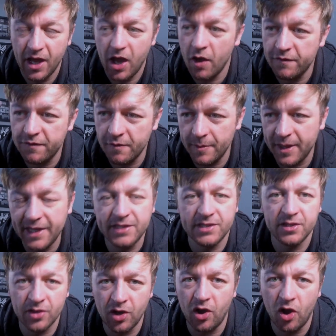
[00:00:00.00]
and for me to
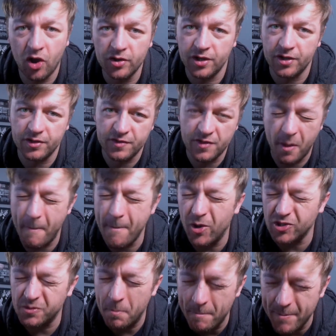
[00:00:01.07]
not honour the
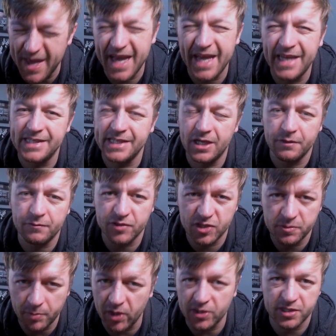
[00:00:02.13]
most basic of
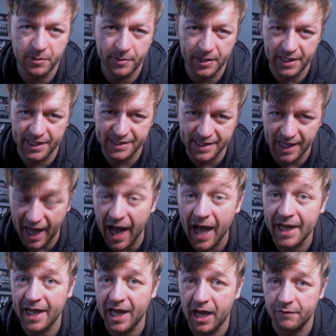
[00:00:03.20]
responsibilities that
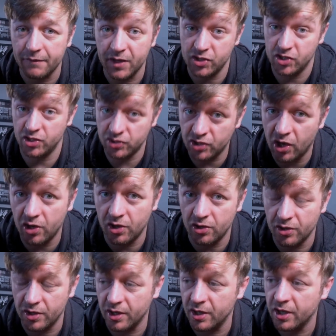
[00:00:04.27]
I have as a dog
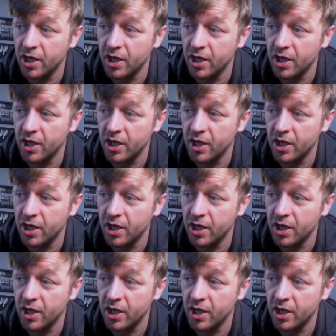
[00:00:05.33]
owner